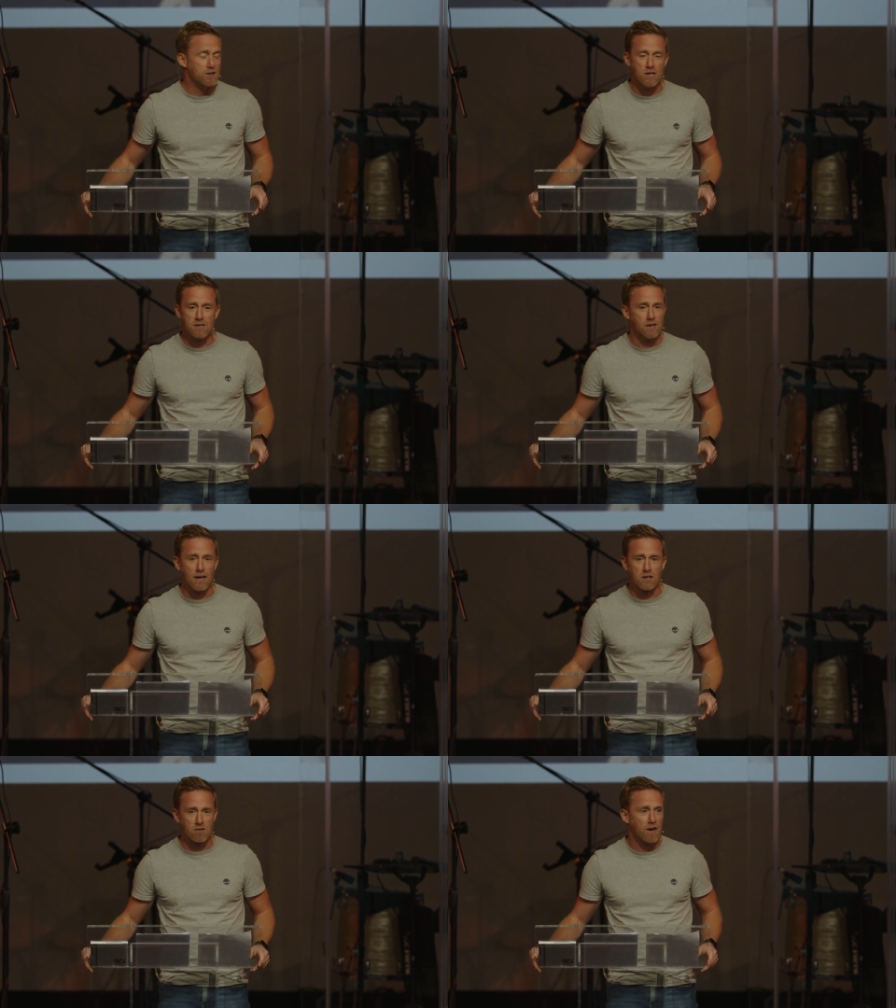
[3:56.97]
And she said,
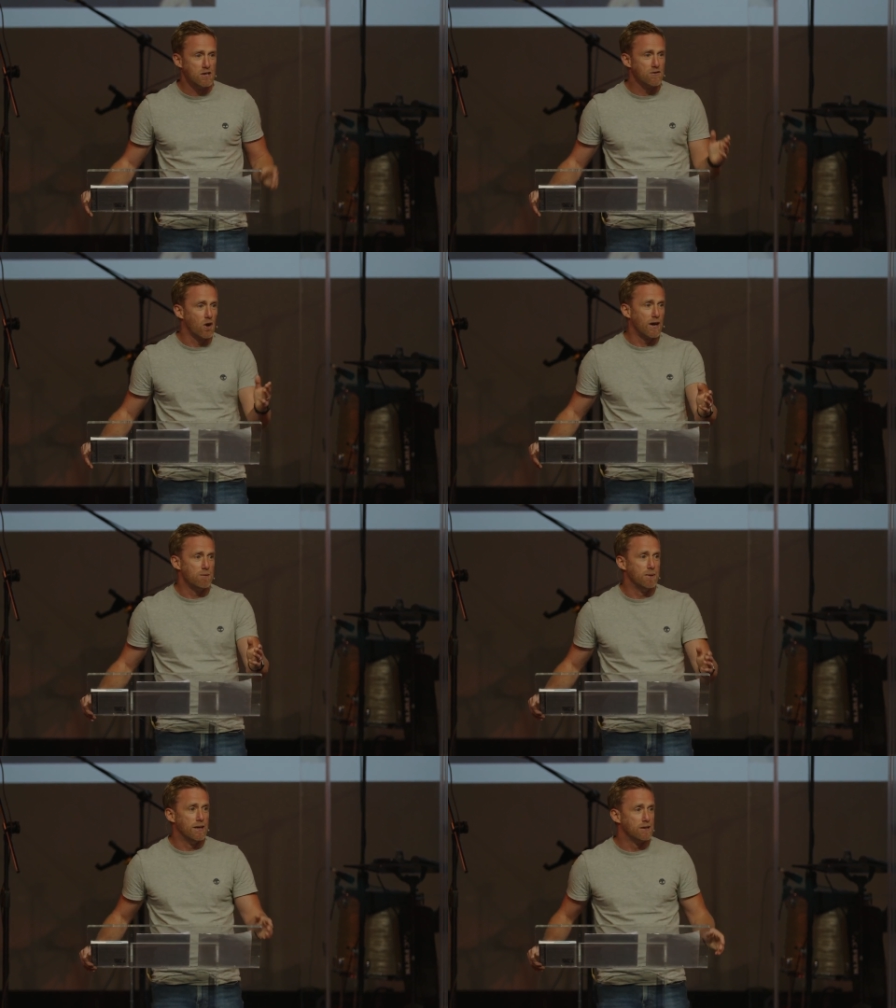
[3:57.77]
that's great, you've got
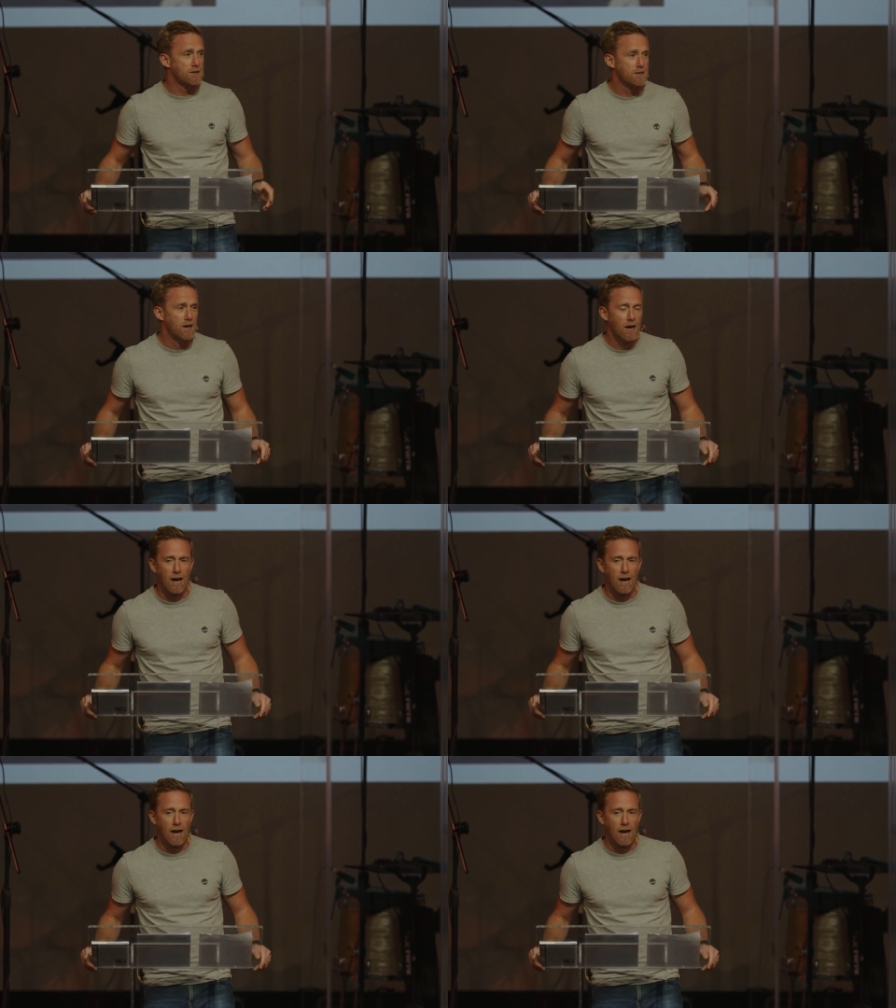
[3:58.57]
eight minutes.